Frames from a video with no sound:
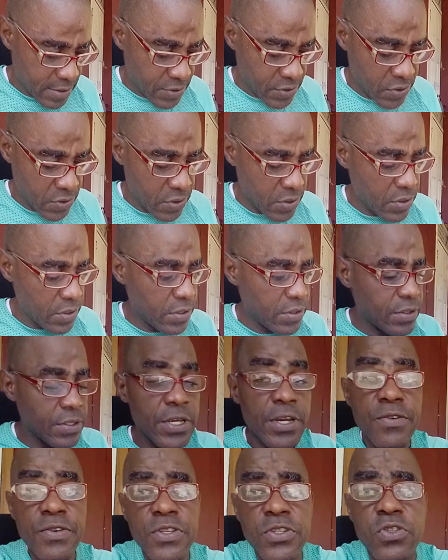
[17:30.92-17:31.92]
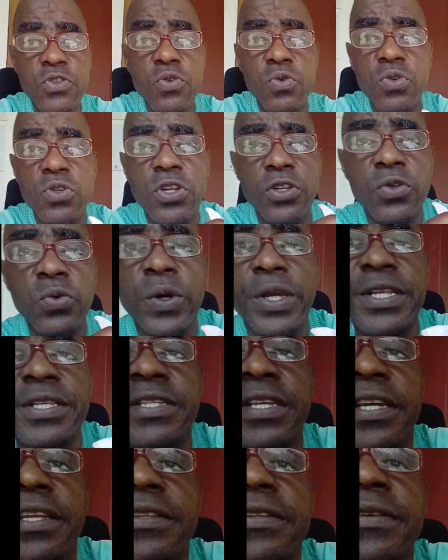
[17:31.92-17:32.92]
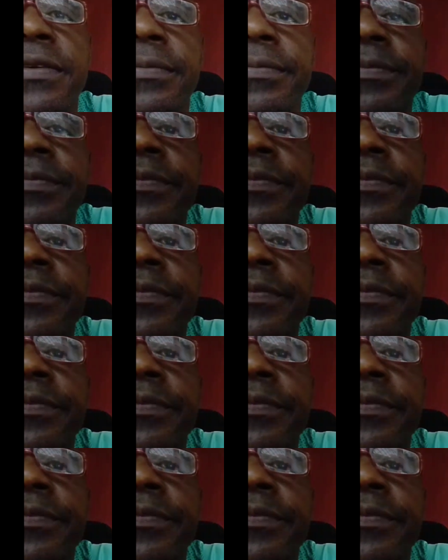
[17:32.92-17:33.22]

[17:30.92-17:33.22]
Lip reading: So here is June the 20th.